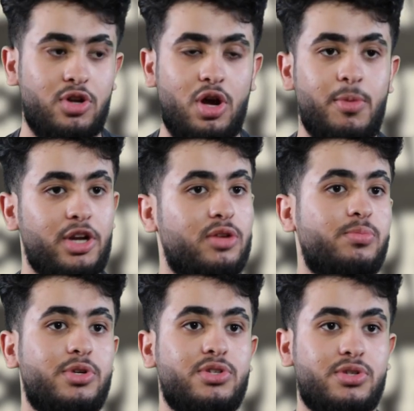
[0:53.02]
you know, American
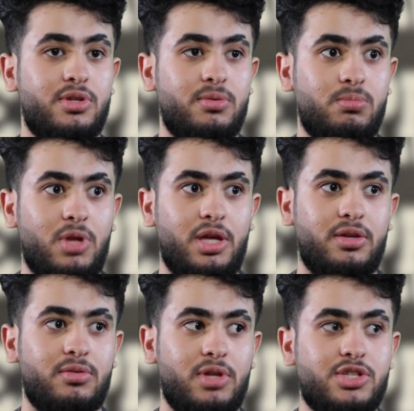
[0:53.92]
person like
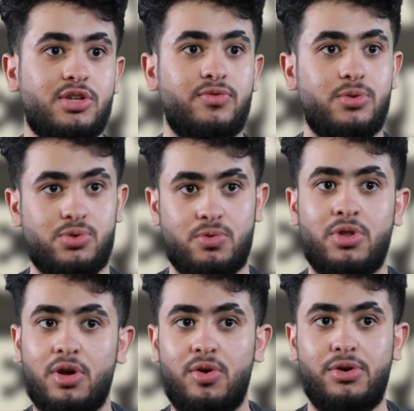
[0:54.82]
less confused when
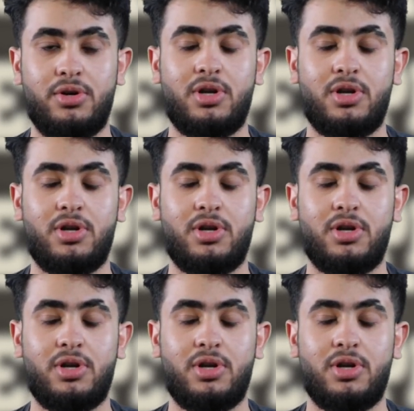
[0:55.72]
they order.